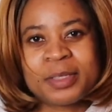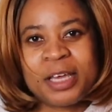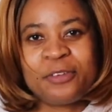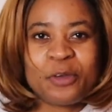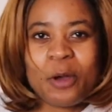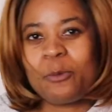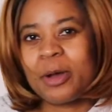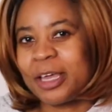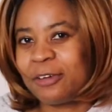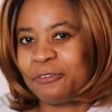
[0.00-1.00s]
if you're
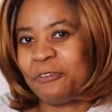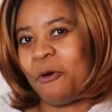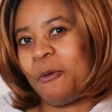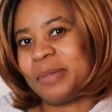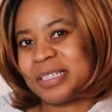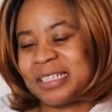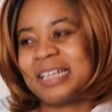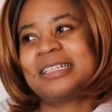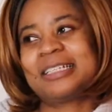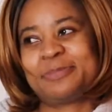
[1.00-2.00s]
working for
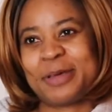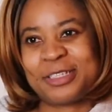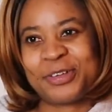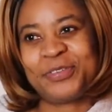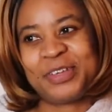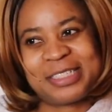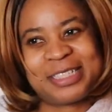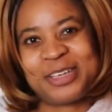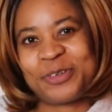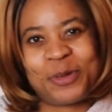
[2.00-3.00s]
Mercedes-Benz,
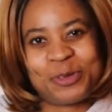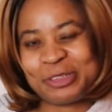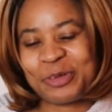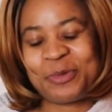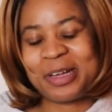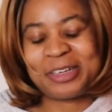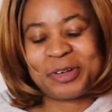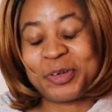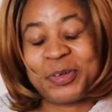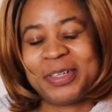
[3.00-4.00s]
obviously you will also want a
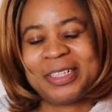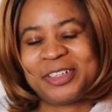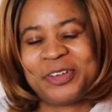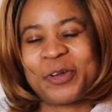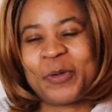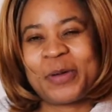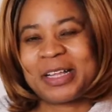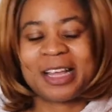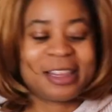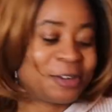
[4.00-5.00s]
good, you know
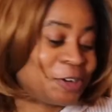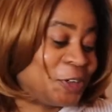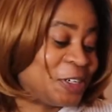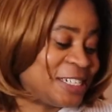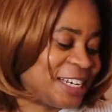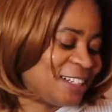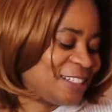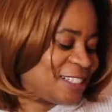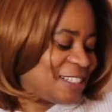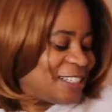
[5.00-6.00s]
what are the good
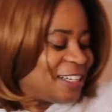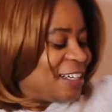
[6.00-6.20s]
deals.